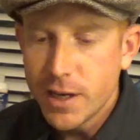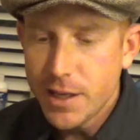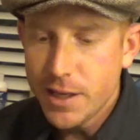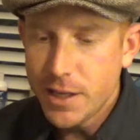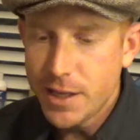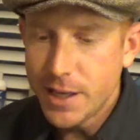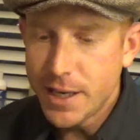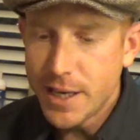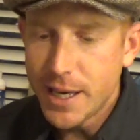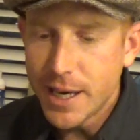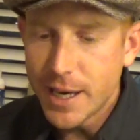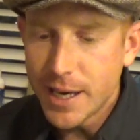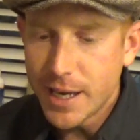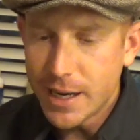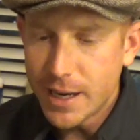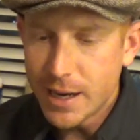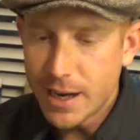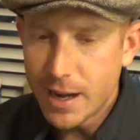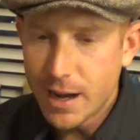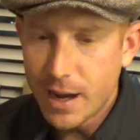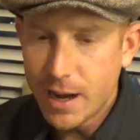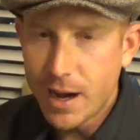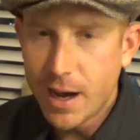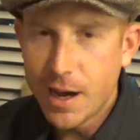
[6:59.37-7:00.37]
You get,
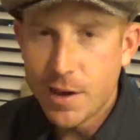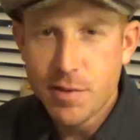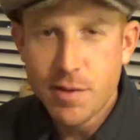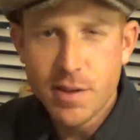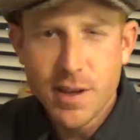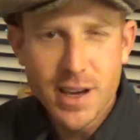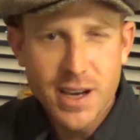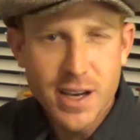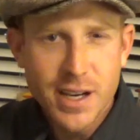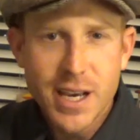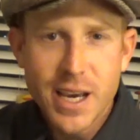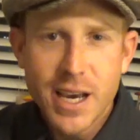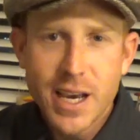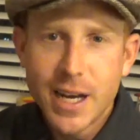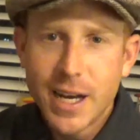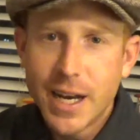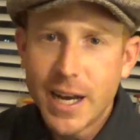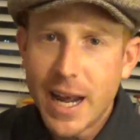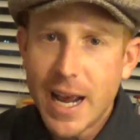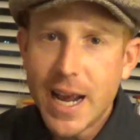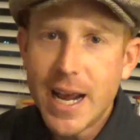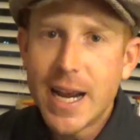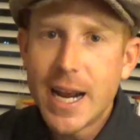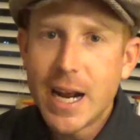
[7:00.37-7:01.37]
I think, again,
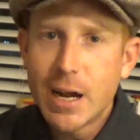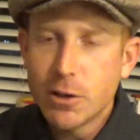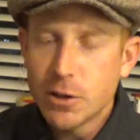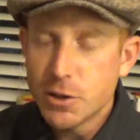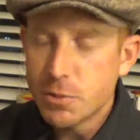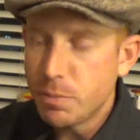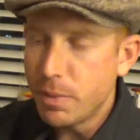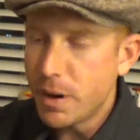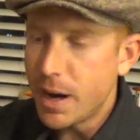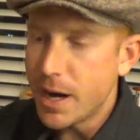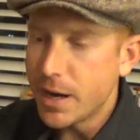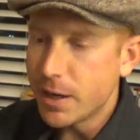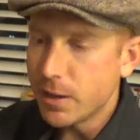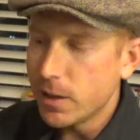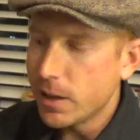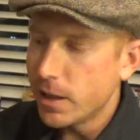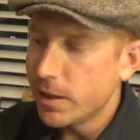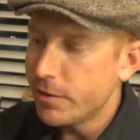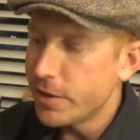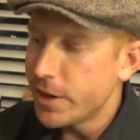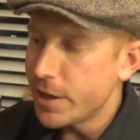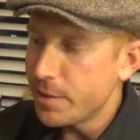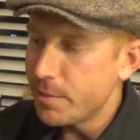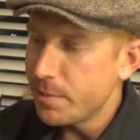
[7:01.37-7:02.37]
an 8-ounce bottle
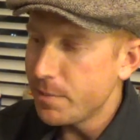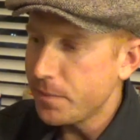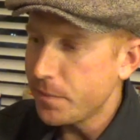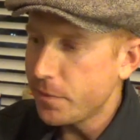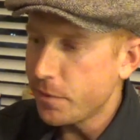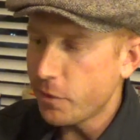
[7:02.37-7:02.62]
of it